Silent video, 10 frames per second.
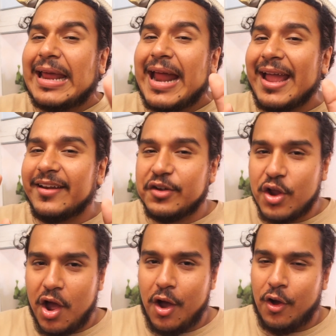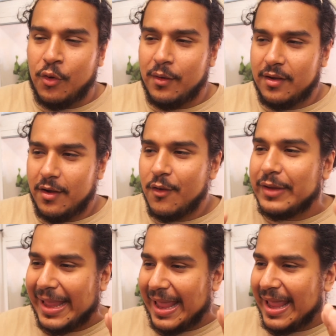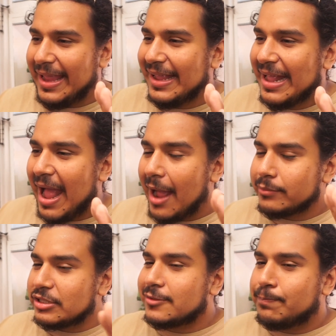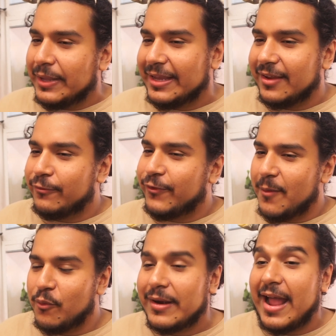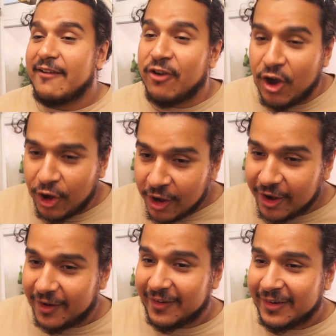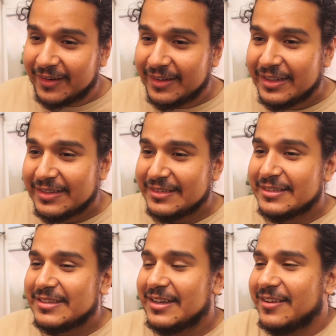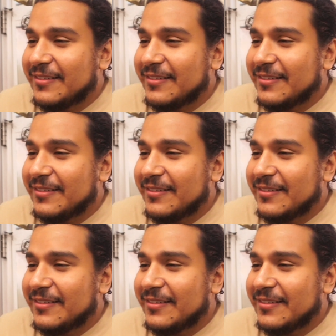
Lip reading: I know, okay? I'm just speaking from what I've heard. Oh